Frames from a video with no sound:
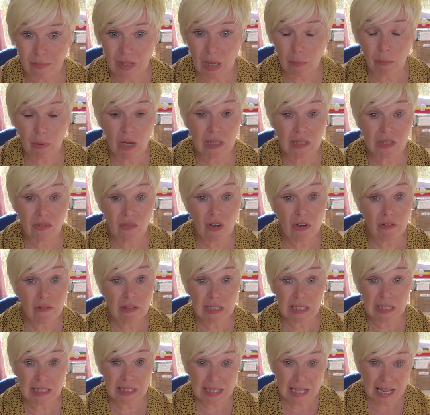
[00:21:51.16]
But as I've
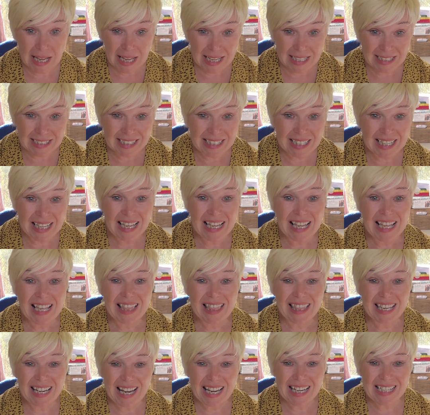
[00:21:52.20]
already said,
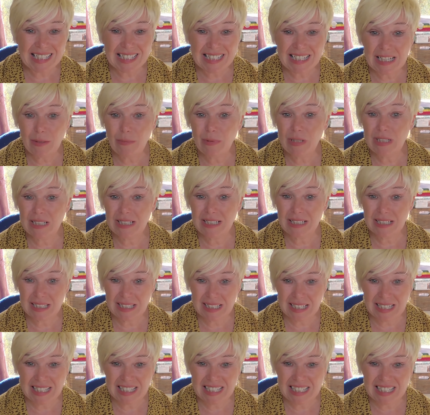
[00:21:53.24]
the next day was our
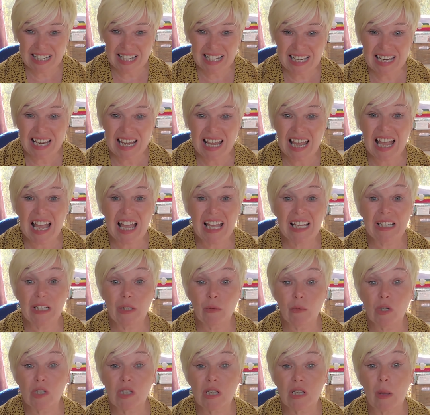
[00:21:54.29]
sea day and it
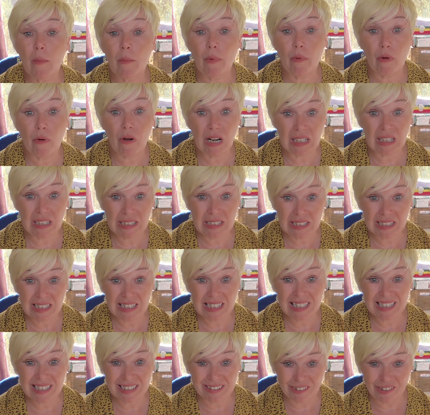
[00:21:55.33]
was brilliant
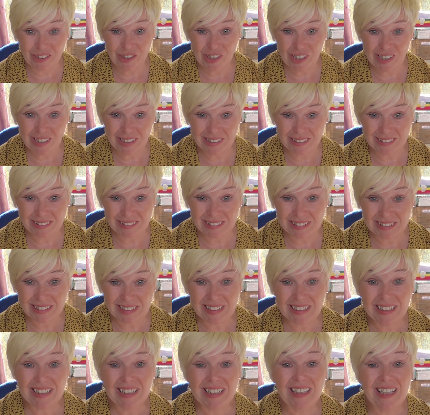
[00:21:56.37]
sunshine.
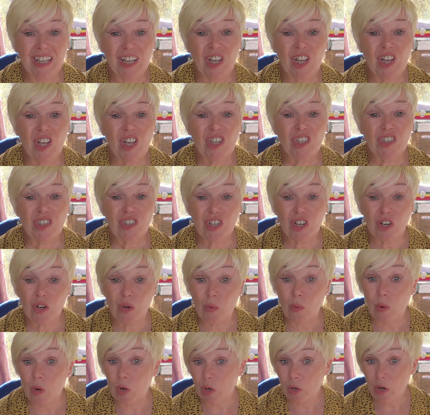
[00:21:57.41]

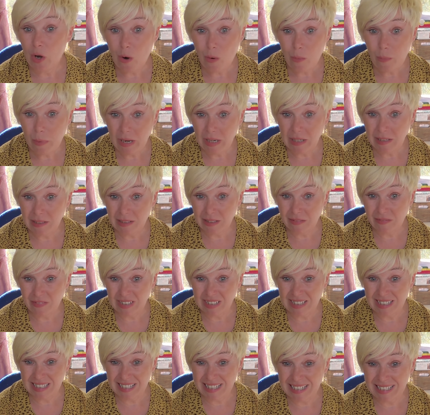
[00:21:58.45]
So no pics of the
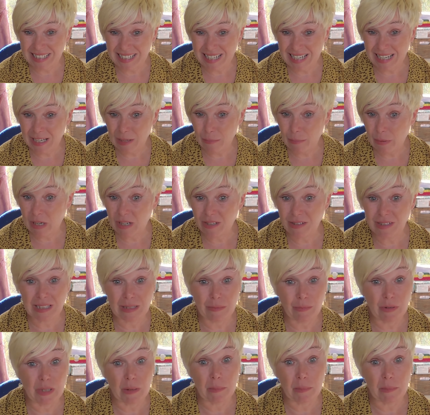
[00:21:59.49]
sea day because it was a